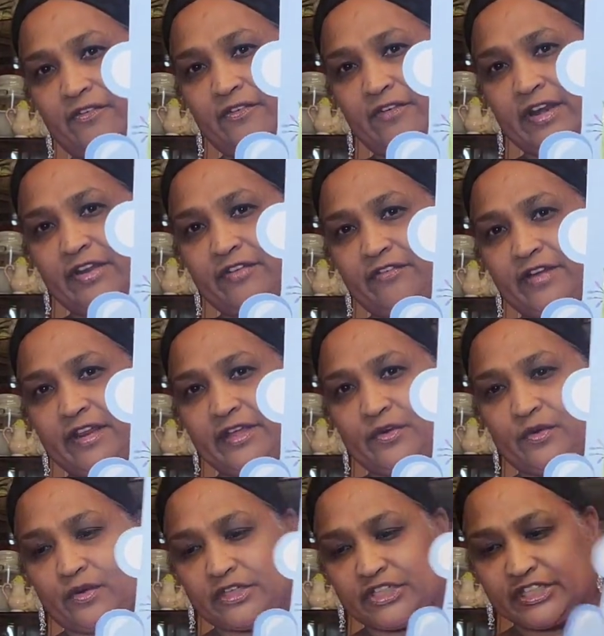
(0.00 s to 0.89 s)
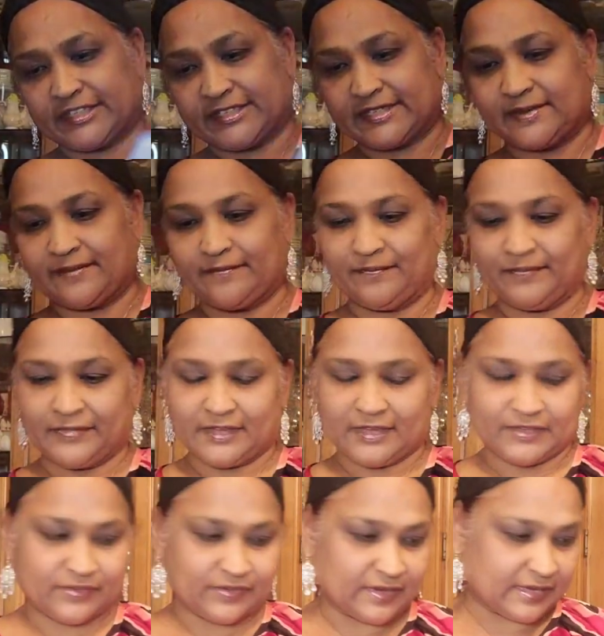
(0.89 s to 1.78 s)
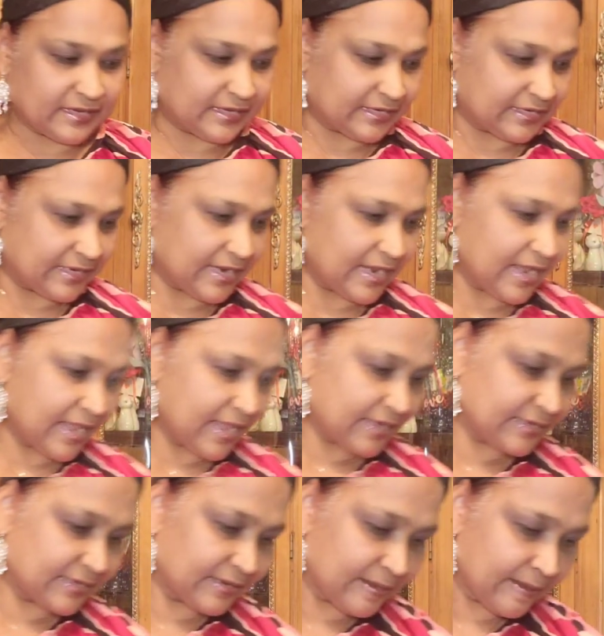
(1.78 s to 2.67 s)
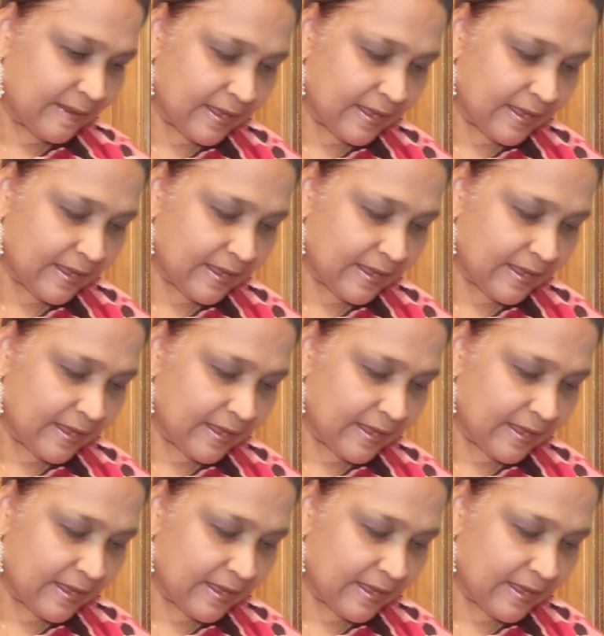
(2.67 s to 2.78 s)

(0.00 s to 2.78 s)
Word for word: really really gorgeous so I got that